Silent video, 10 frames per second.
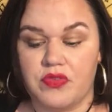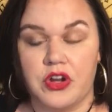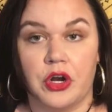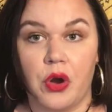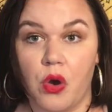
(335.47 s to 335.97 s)

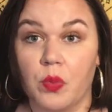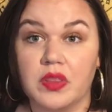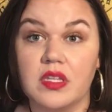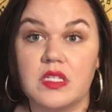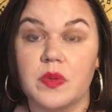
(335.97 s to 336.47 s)
Fina her own
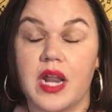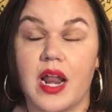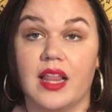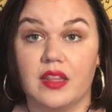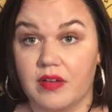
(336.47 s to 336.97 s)
with this one,
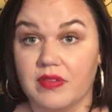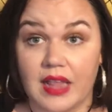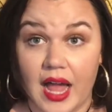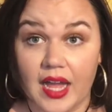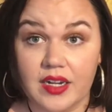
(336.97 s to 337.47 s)
and I loved
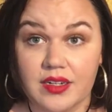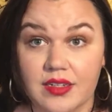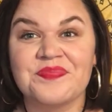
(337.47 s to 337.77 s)
that.